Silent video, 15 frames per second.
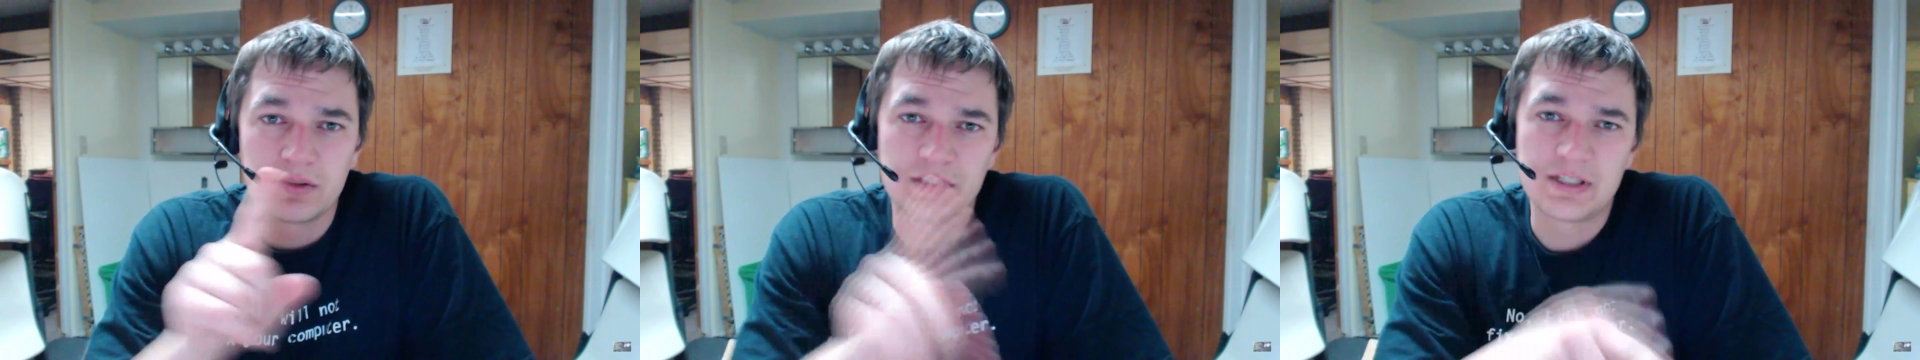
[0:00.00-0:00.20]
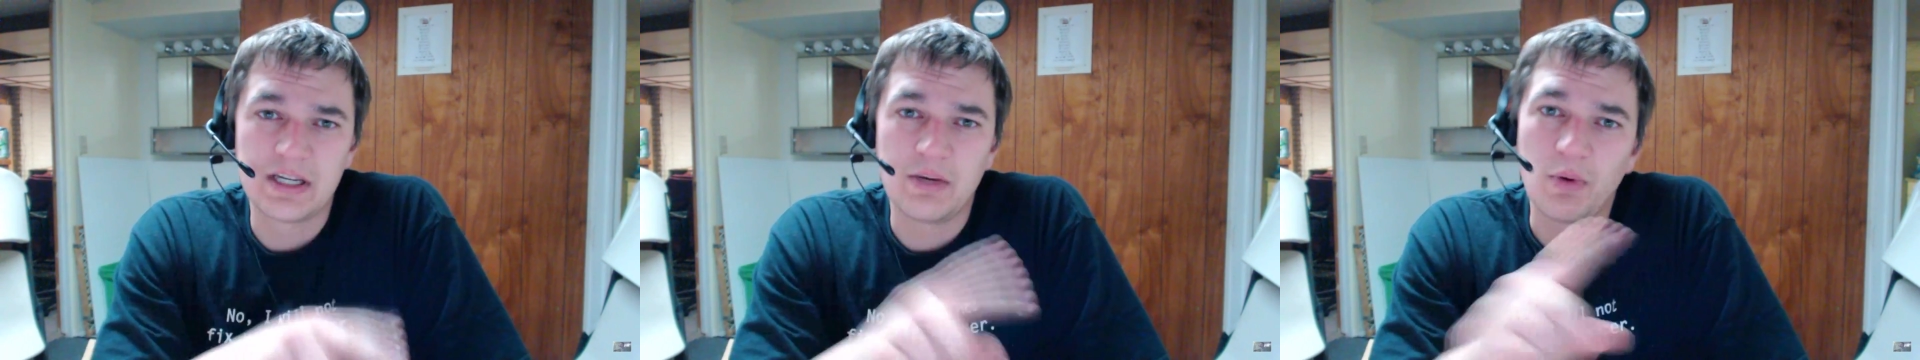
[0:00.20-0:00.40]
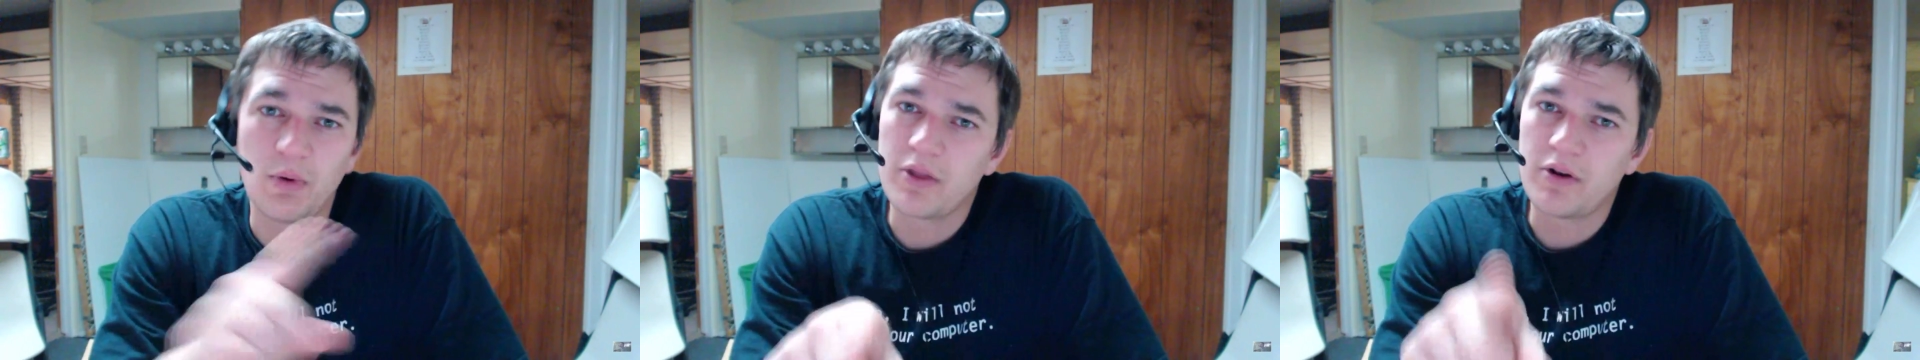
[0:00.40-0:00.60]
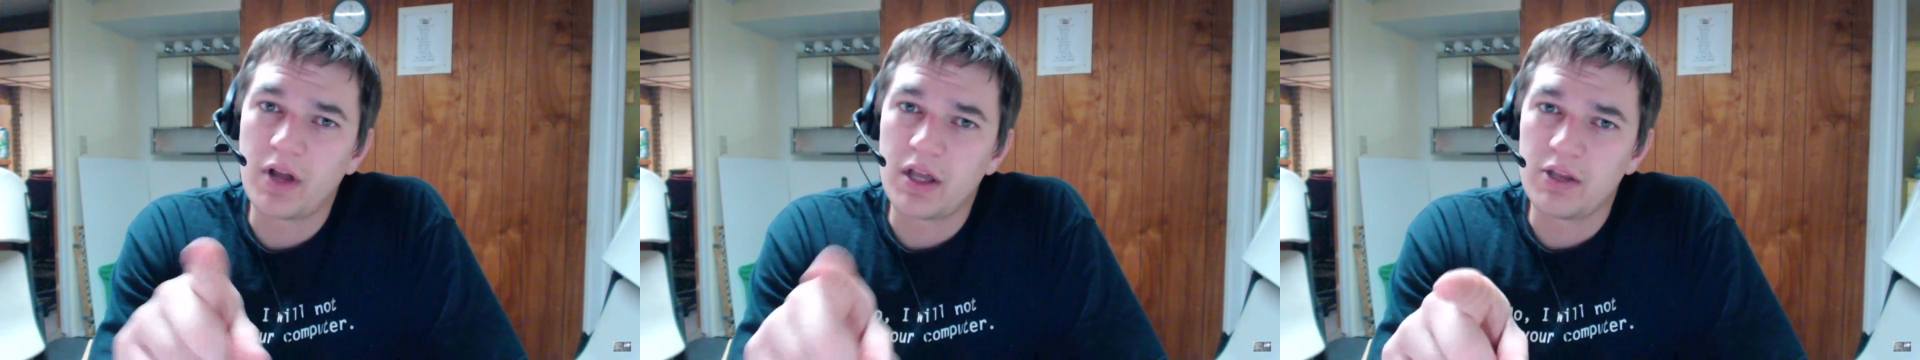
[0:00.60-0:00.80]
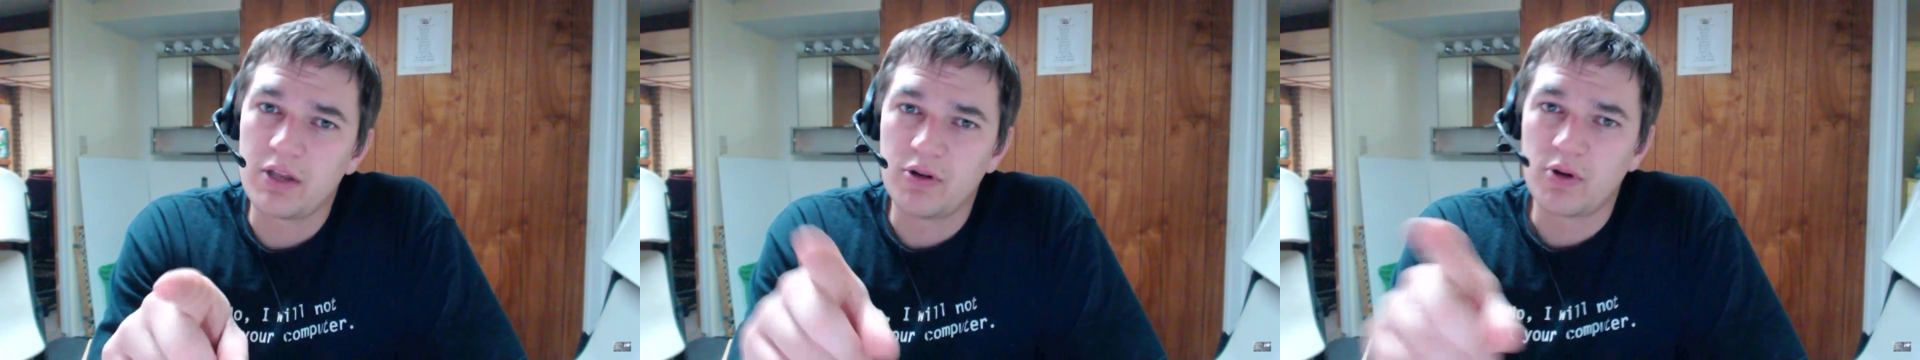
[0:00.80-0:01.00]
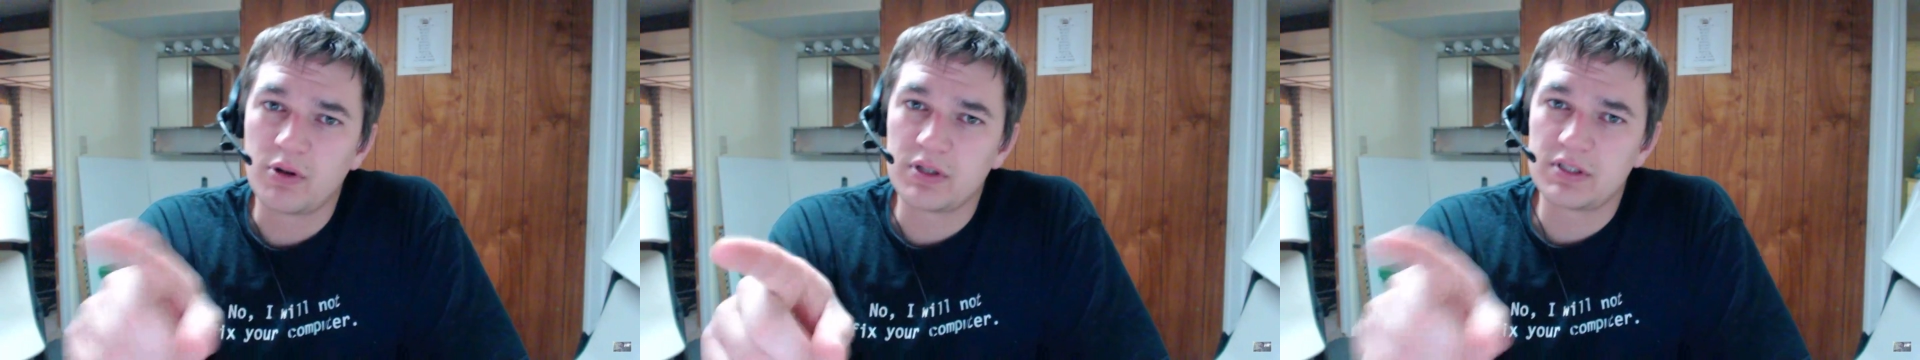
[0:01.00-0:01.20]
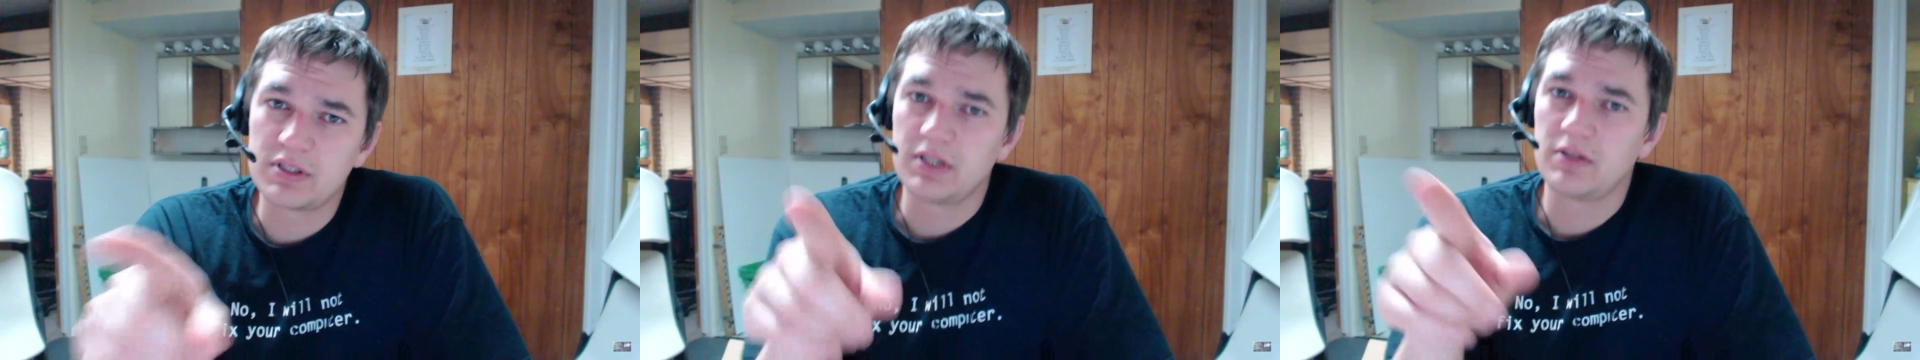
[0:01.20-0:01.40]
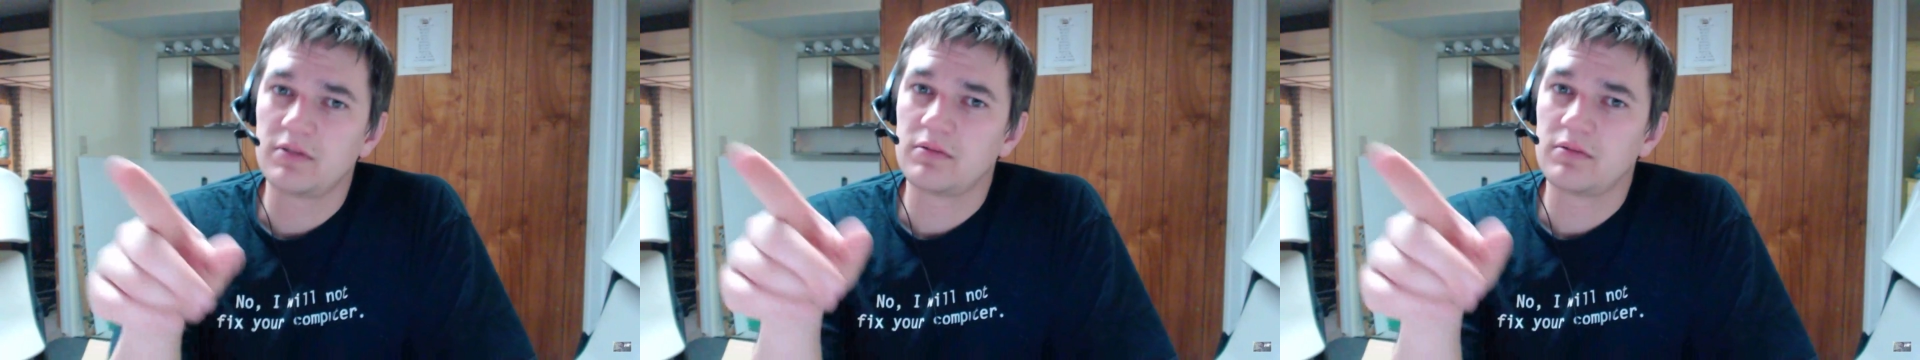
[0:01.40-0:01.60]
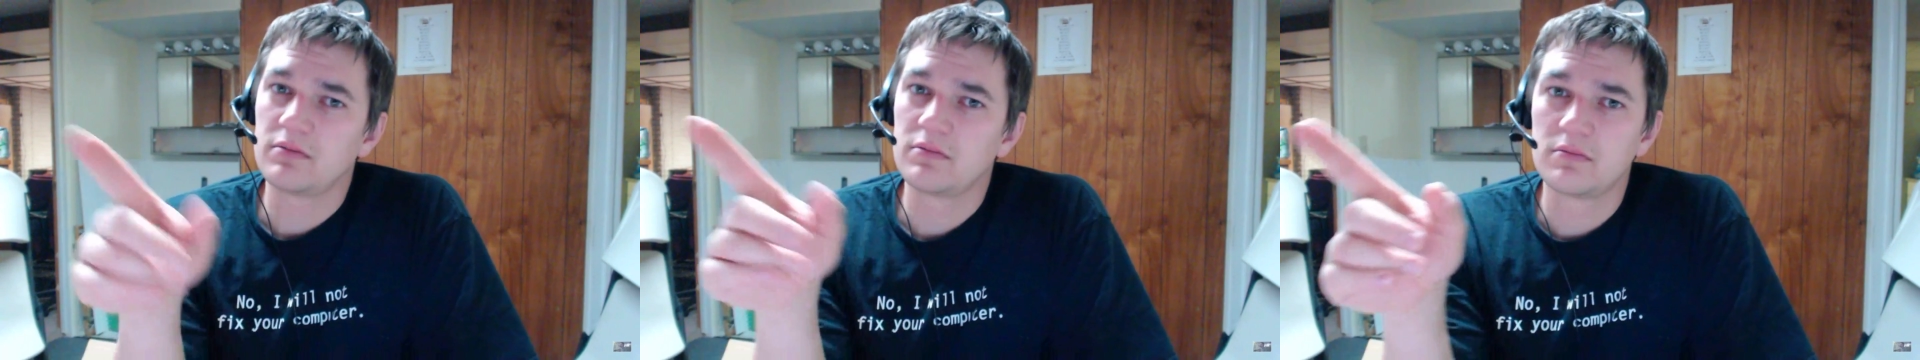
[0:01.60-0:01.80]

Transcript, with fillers: to see whether or not you notice it,